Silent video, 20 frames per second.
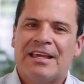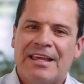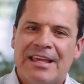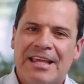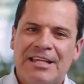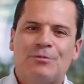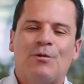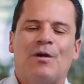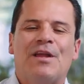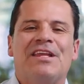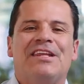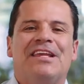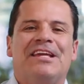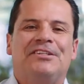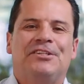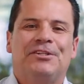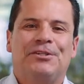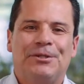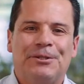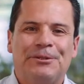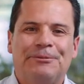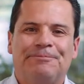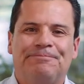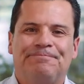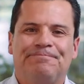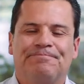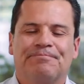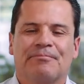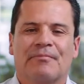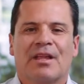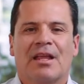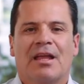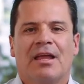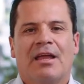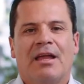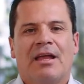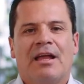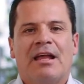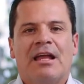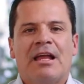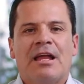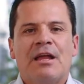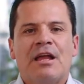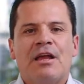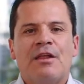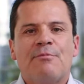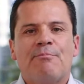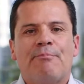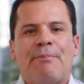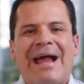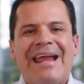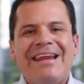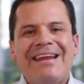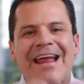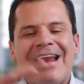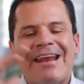Here's what you need to do. Paint